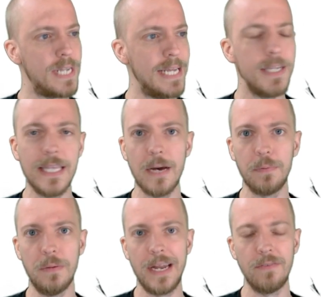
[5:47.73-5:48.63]
into the
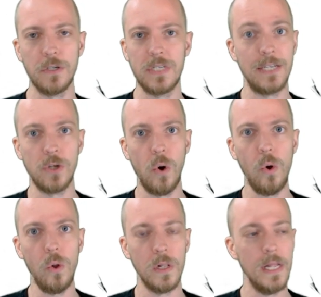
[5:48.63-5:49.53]
Upland Metaverse as a
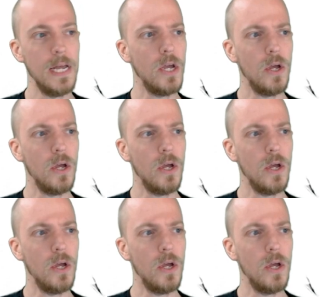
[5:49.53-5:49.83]
whole,